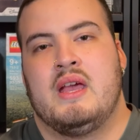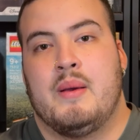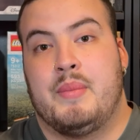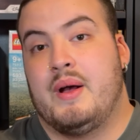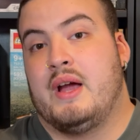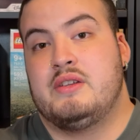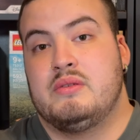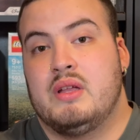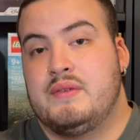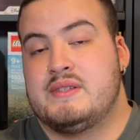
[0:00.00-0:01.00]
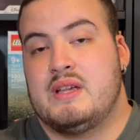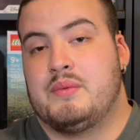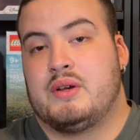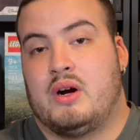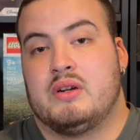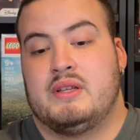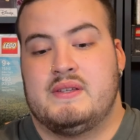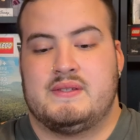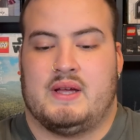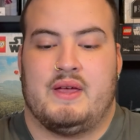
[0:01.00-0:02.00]
But I do love this set
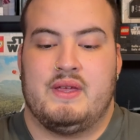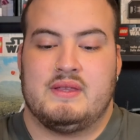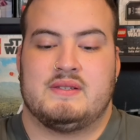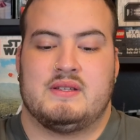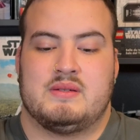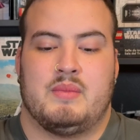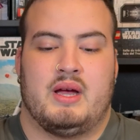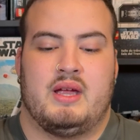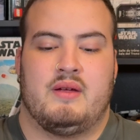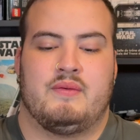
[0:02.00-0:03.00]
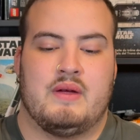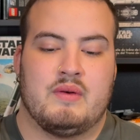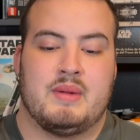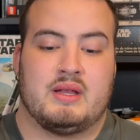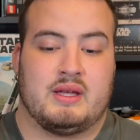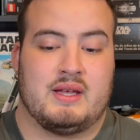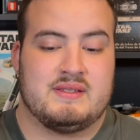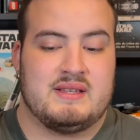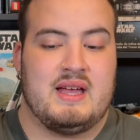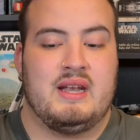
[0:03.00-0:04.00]
regardless. I think this is my favorite mech, like I
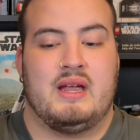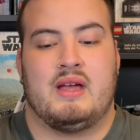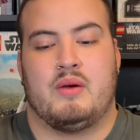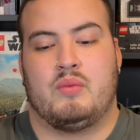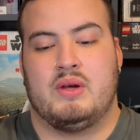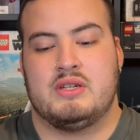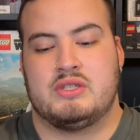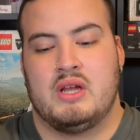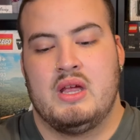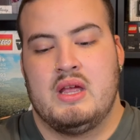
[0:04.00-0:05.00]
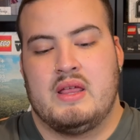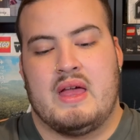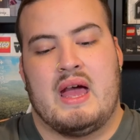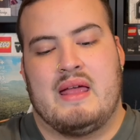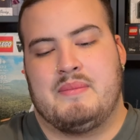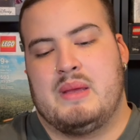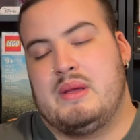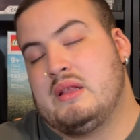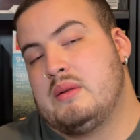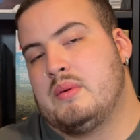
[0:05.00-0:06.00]
said. I wish that maybe
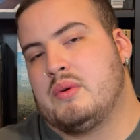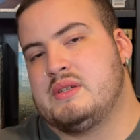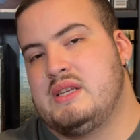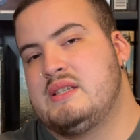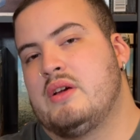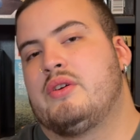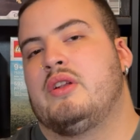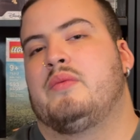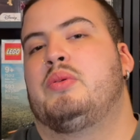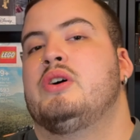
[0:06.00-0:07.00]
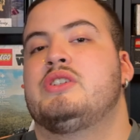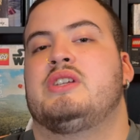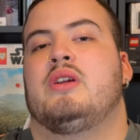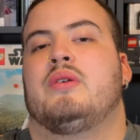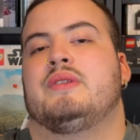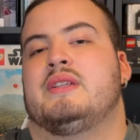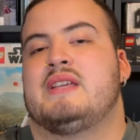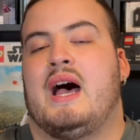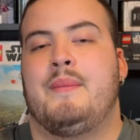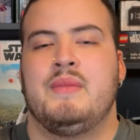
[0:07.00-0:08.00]
a little bit more detail could have pushed it over the
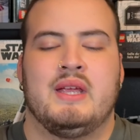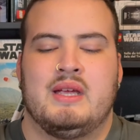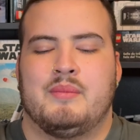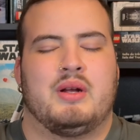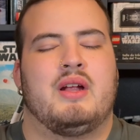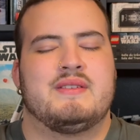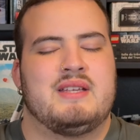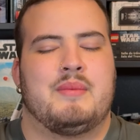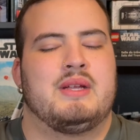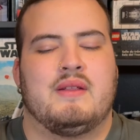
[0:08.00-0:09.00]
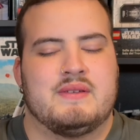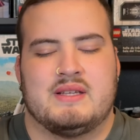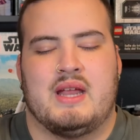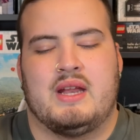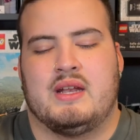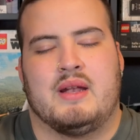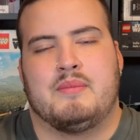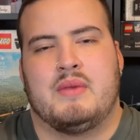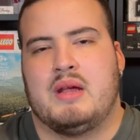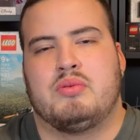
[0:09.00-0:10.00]
top. But honestly, I'm going to give this a 9 and
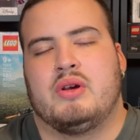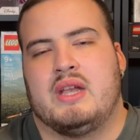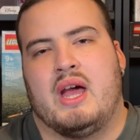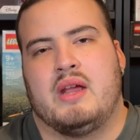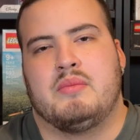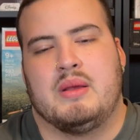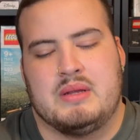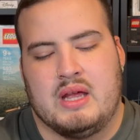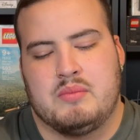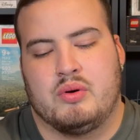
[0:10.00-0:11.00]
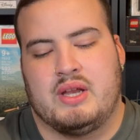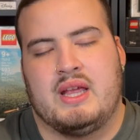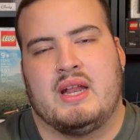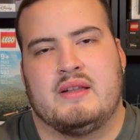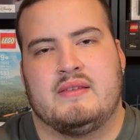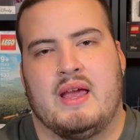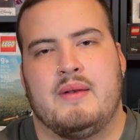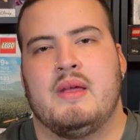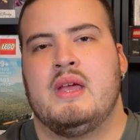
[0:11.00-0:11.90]
a 9.9, maybe 9.8 out of 10.